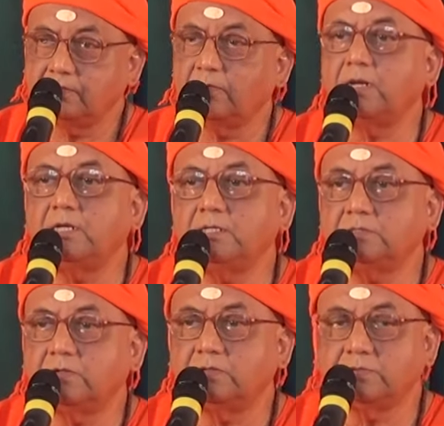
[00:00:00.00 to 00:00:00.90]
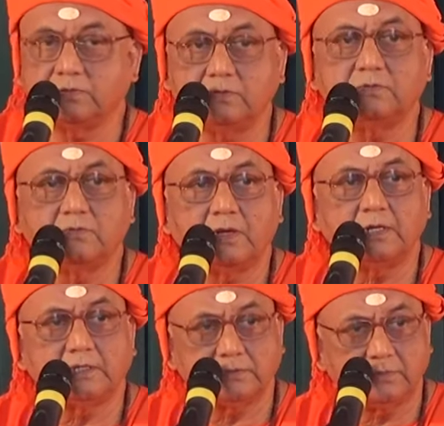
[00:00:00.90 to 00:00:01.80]
qualities also, good
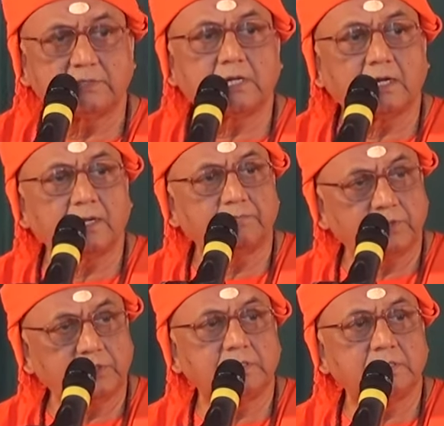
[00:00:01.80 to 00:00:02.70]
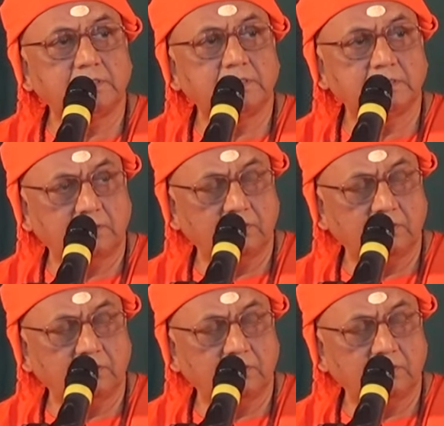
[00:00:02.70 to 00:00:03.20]
qualities, we start appreciating,